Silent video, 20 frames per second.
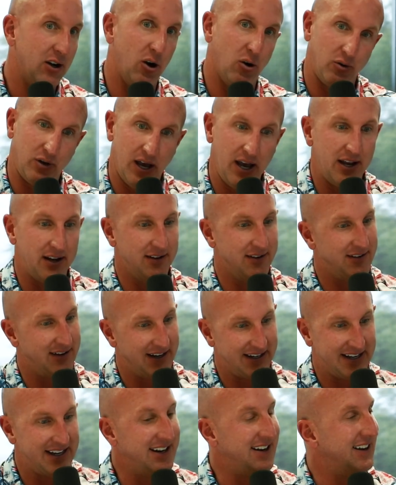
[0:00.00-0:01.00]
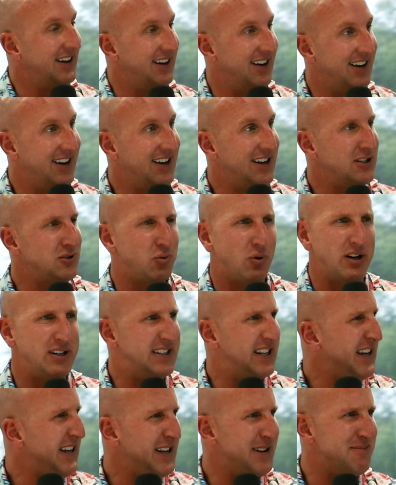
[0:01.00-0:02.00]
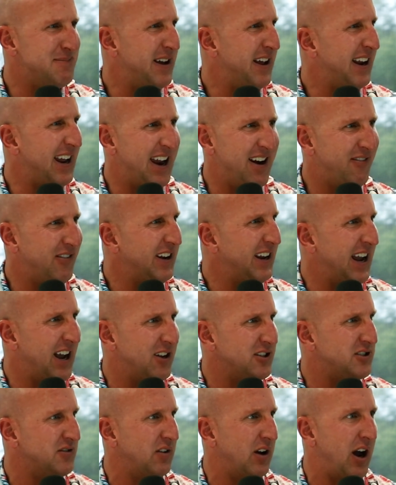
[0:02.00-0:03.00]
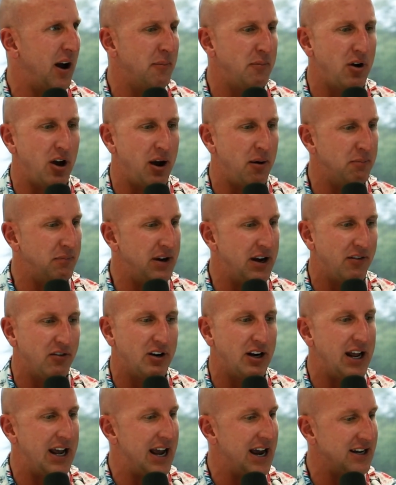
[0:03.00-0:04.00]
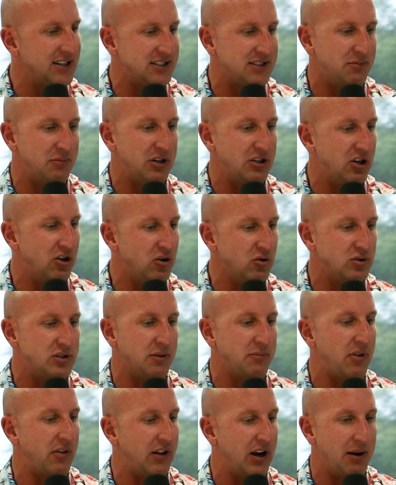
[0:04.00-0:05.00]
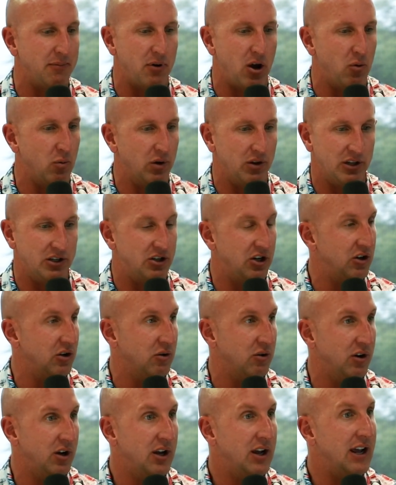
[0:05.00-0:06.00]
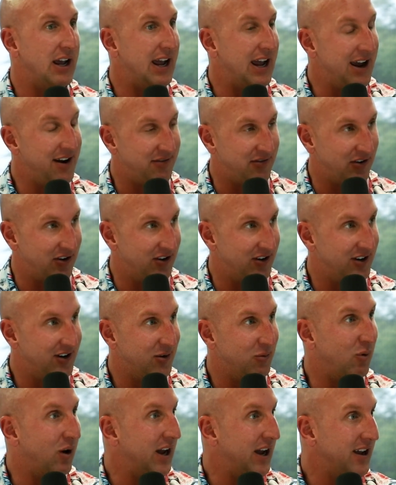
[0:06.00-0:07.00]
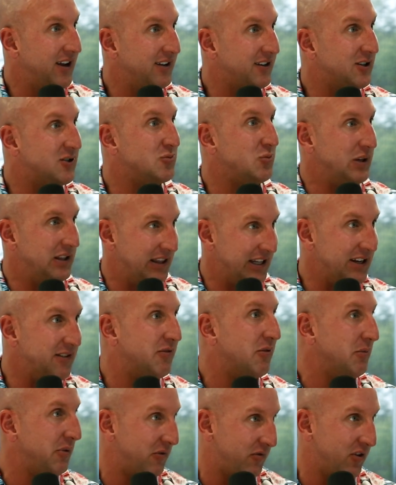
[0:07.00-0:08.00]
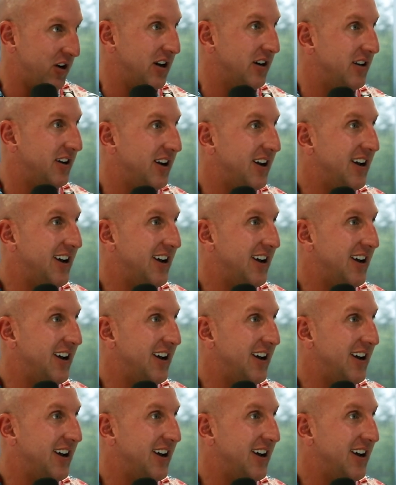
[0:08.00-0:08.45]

okay, I get it. So we're a team, man, every ounce of it. I'm never going to ask somebody to do something that I'm not willing to do, ever. Why? Because we lead from the front.